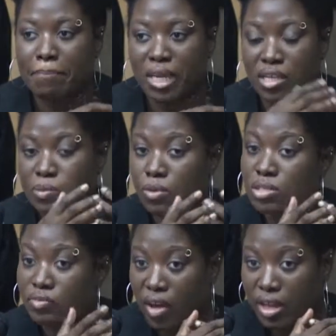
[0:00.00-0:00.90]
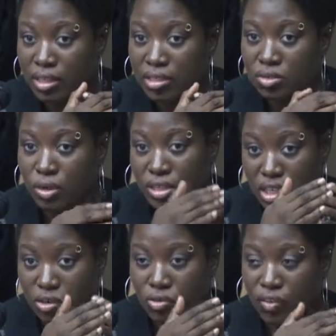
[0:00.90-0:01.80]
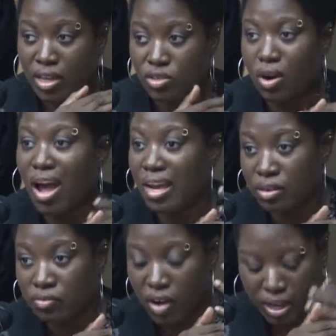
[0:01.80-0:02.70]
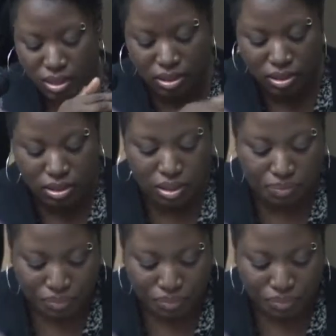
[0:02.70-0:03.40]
be exposed to violence or continual violence or heightened violence.